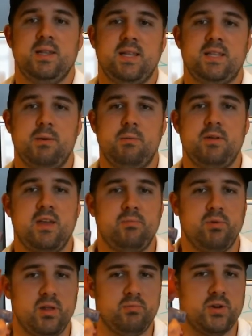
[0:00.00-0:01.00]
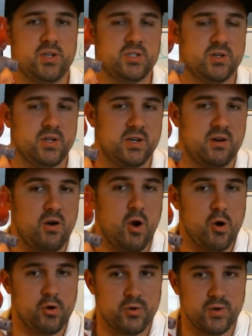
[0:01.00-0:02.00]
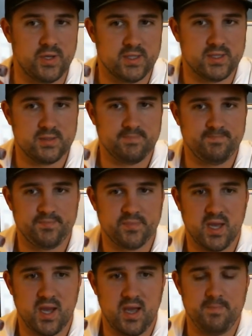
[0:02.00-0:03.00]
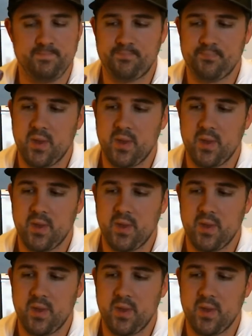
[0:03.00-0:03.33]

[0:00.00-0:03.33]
That's why we take blood pressure in our arteries, okay?